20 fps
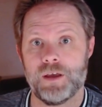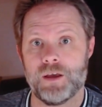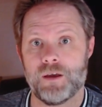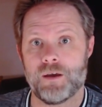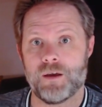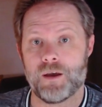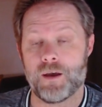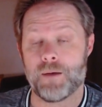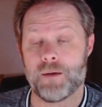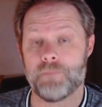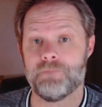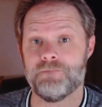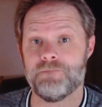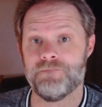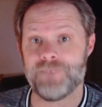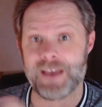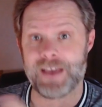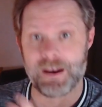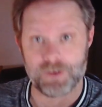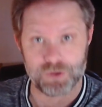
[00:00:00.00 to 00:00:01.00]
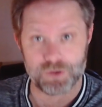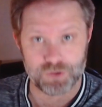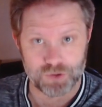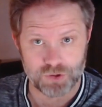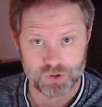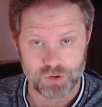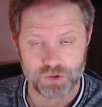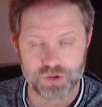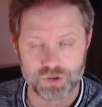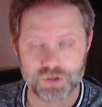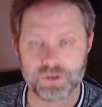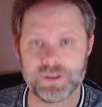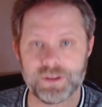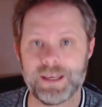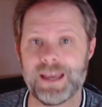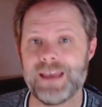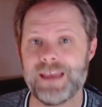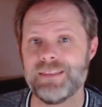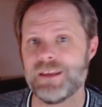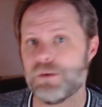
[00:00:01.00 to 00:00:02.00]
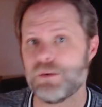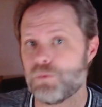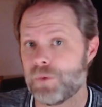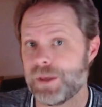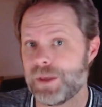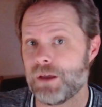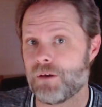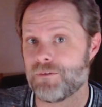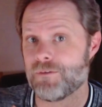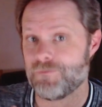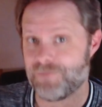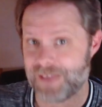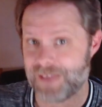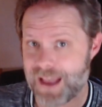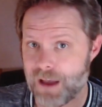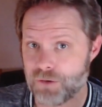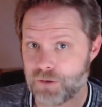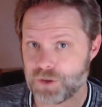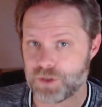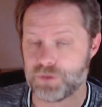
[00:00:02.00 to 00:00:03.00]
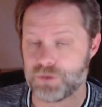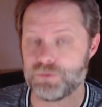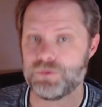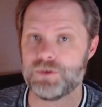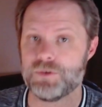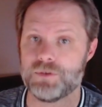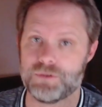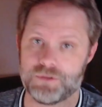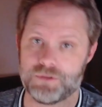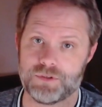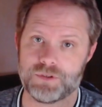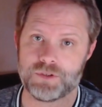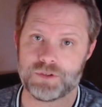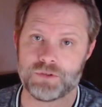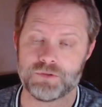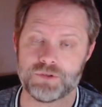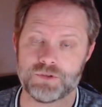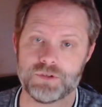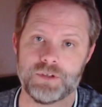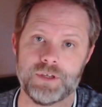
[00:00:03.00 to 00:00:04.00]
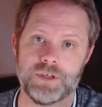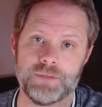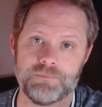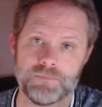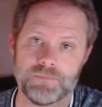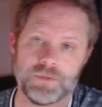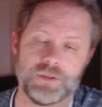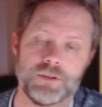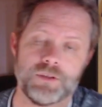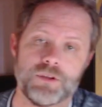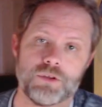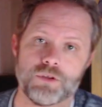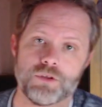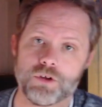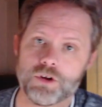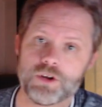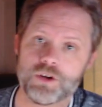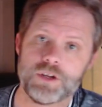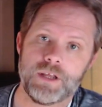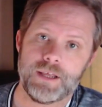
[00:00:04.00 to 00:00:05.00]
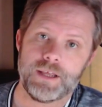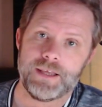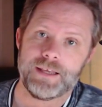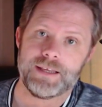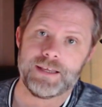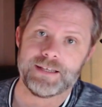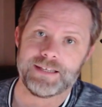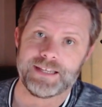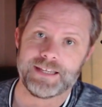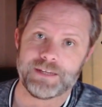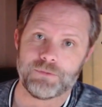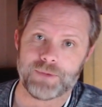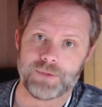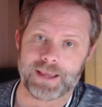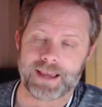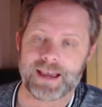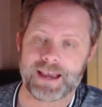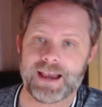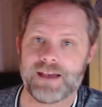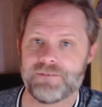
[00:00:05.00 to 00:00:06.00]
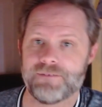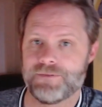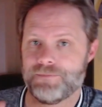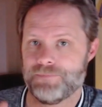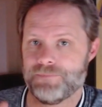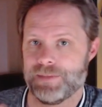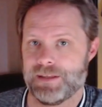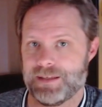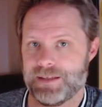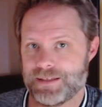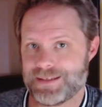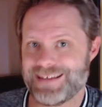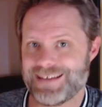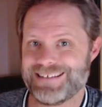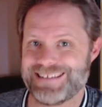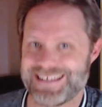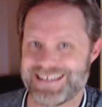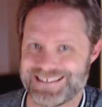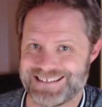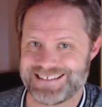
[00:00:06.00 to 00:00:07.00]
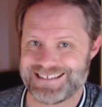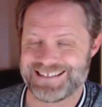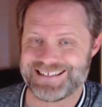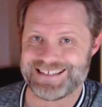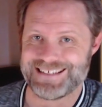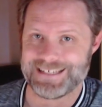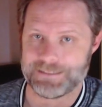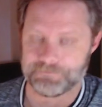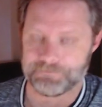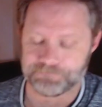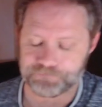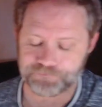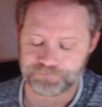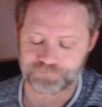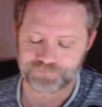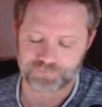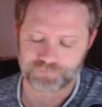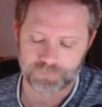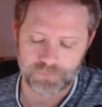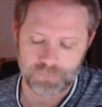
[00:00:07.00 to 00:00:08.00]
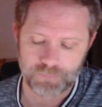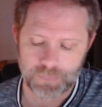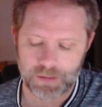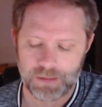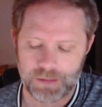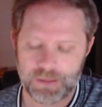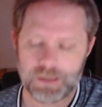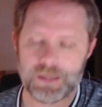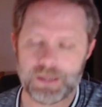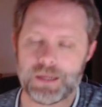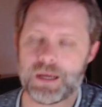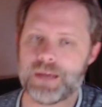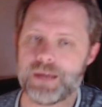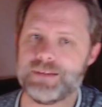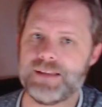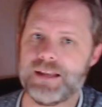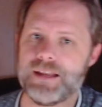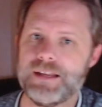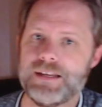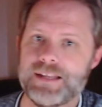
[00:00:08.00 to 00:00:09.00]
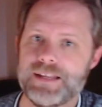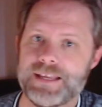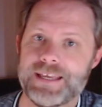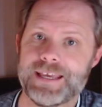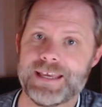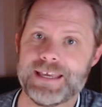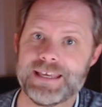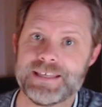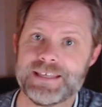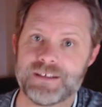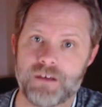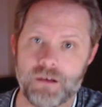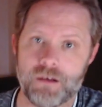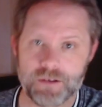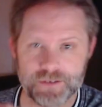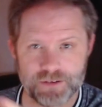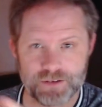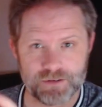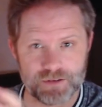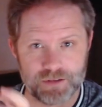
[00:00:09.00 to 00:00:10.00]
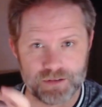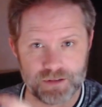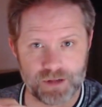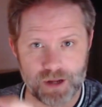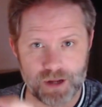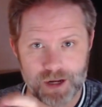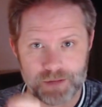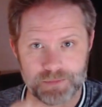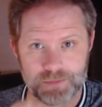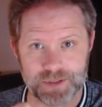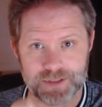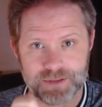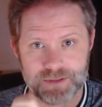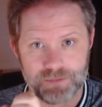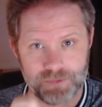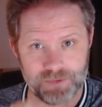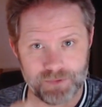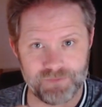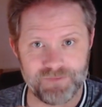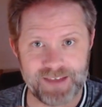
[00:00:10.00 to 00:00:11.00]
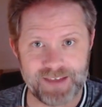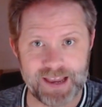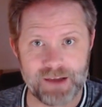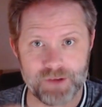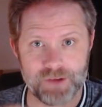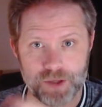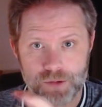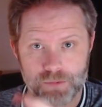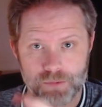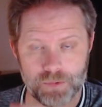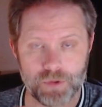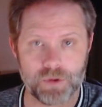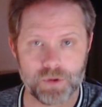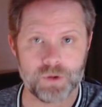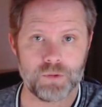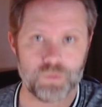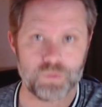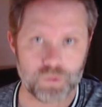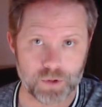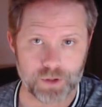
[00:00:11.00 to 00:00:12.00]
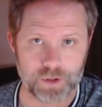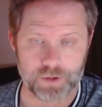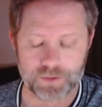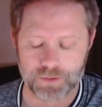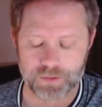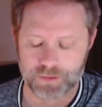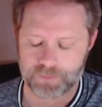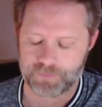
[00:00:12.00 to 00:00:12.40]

uh, value socially and that we are valued socially. And the third need we have is identity. Identity is also synonymous with value or worth.